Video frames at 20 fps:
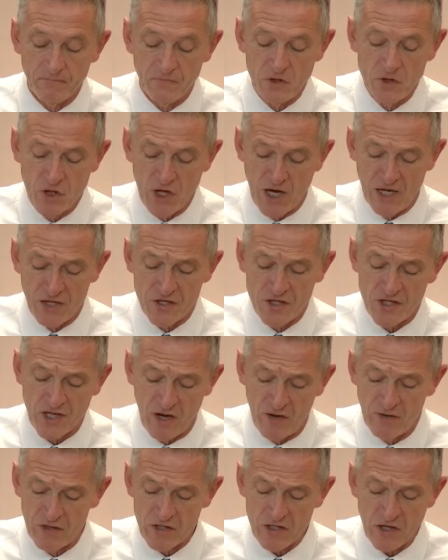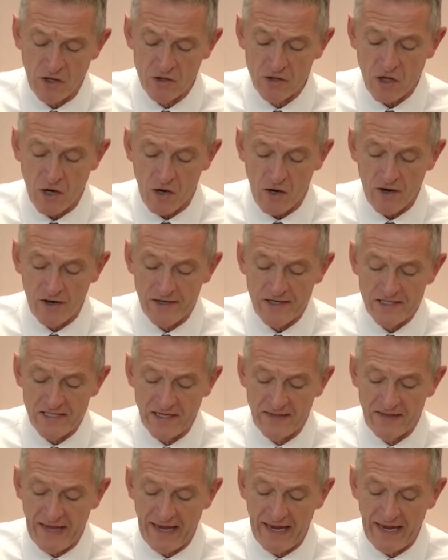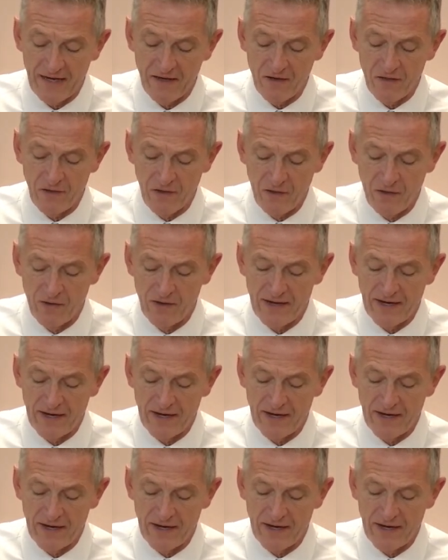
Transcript: Judge so-and-so's heart is in the hand of the Lord,